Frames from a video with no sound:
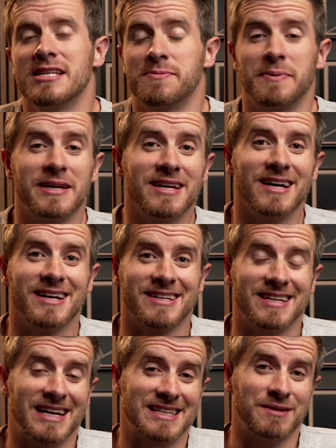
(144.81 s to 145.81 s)
Speaking on
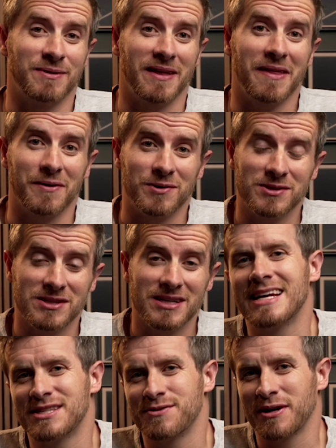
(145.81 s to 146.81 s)
connecting with others,
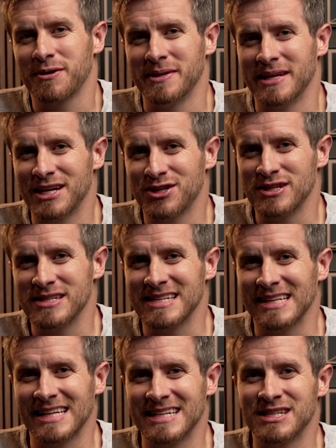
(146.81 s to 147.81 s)
Kit's
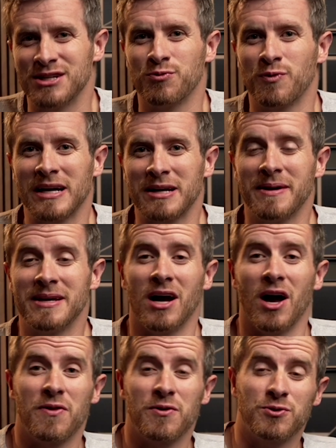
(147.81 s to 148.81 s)
recommendations let you recommend
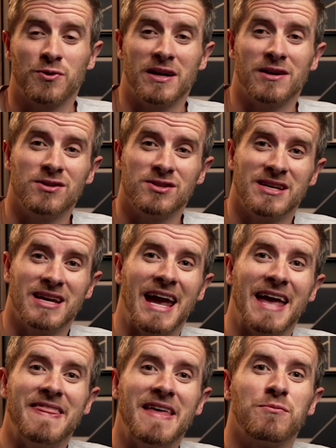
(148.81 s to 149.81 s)
other creators
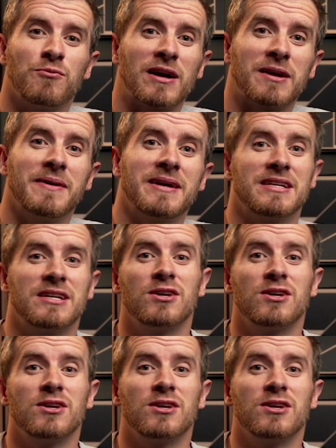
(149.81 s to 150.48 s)
and them recommend